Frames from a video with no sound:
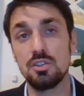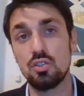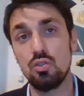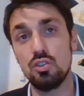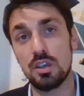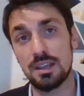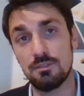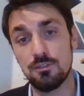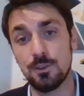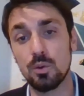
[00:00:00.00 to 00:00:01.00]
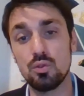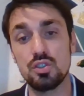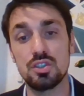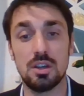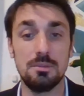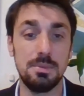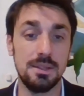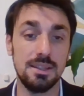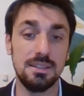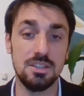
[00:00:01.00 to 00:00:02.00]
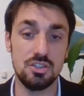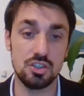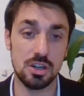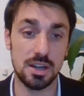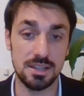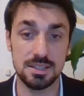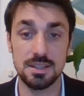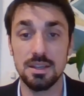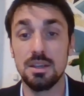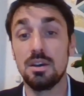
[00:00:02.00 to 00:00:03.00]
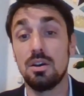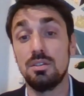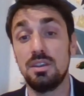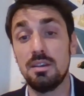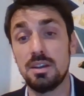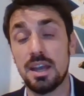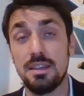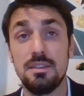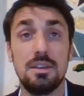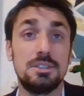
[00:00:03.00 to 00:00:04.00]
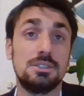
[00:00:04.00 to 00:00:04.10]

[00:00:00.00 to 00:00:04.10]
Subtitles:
so you can focus on building these journeys. On the other hand,